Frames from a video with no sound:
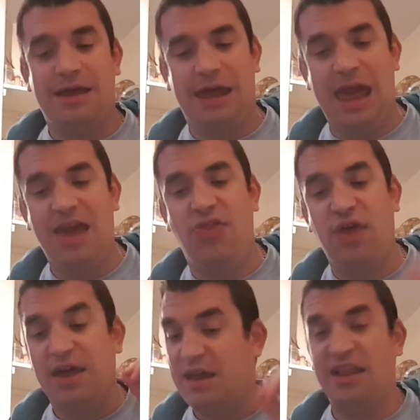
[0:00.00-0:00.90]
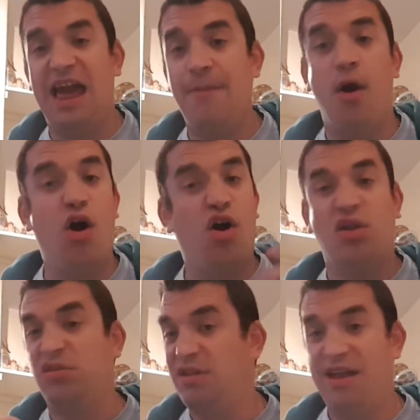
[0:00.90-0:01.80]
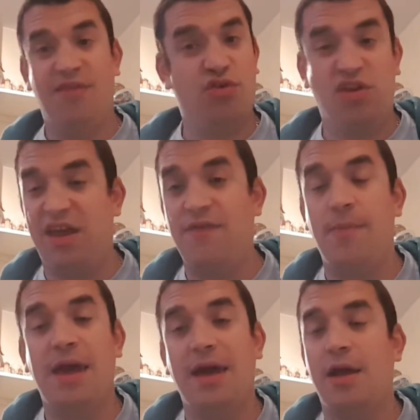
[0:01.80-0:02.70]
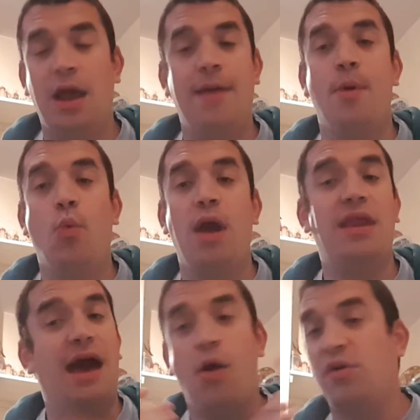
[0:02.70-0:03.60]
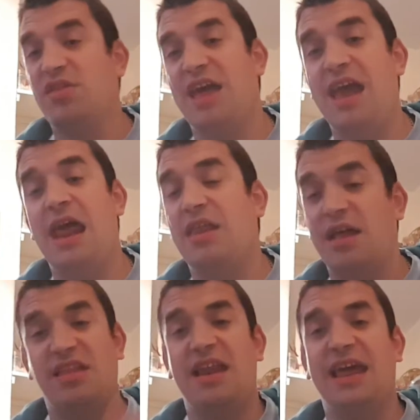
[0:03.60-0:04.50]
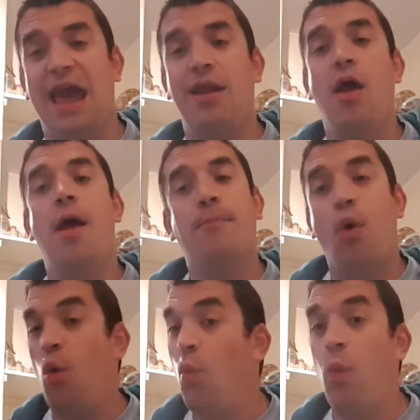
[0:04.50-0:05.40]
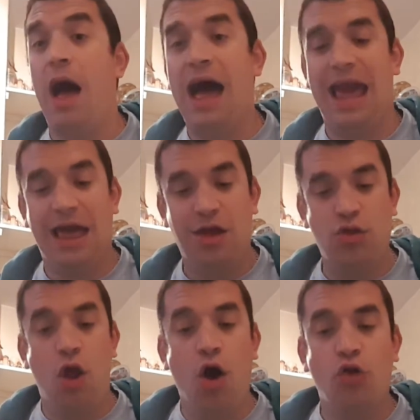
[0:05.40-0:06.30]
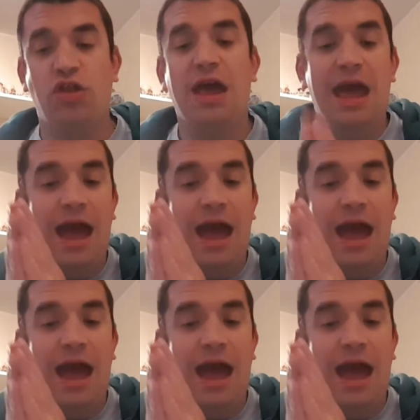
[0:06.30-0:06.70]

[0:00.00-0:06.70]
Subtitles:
Keith Clayball. They're going to give him a win. I always say this, I'll say it again, but why not?